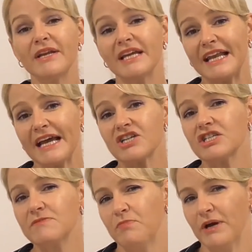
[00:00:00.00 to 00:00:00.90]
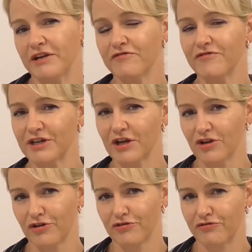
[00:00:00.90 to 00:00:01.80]
but it can actually benefit a
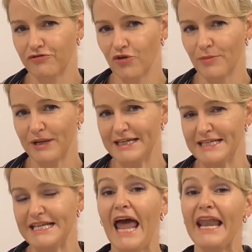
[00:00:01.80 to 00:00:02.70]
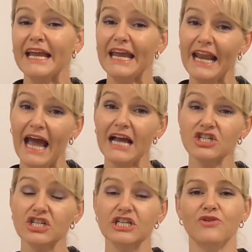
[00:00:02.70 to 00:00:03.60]
lot of formulas, and it can
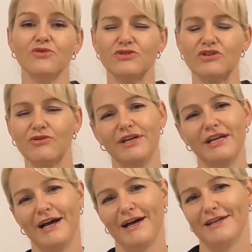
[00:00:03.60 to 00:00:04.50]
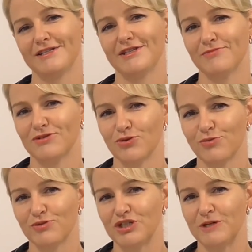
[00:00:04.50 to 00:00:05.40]
actually also enhance
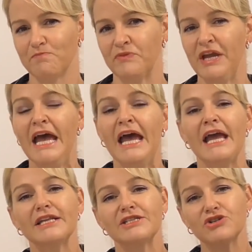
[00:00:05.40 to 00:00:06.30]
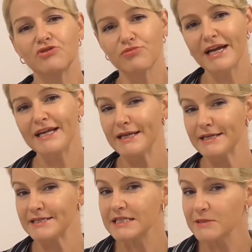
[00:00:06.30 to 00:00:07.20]
absorption. It's great
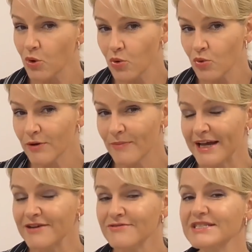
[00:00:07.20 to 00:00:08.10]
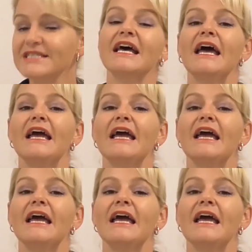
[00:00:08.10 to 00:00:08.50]
in small amounts